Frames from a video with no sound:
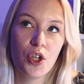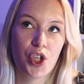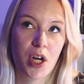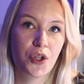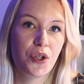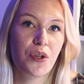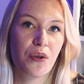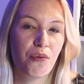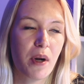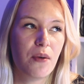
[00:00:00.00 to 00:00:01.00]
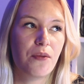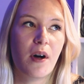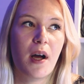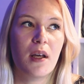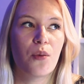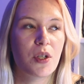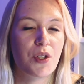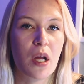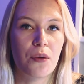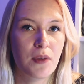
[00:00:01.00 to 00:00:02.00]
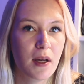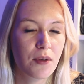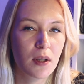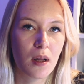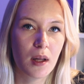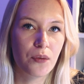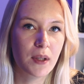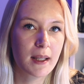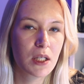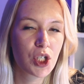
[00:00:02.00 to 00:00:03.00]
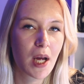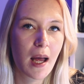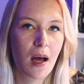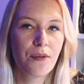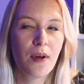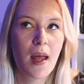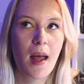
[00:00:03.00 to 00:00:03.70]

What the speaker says: just to verify what kind of level of English I have,